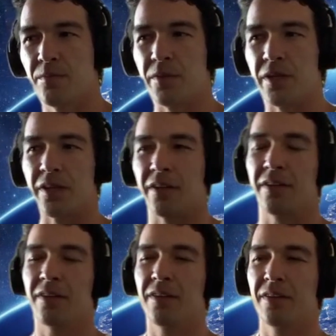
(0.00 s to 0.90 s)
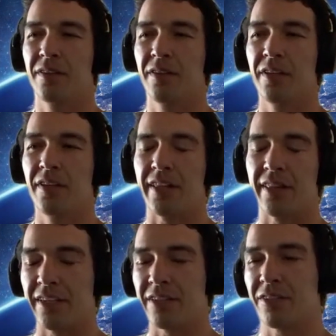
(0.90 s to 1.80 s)
me, I
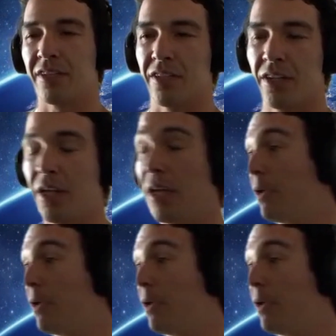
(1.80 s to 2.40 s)
think it's like a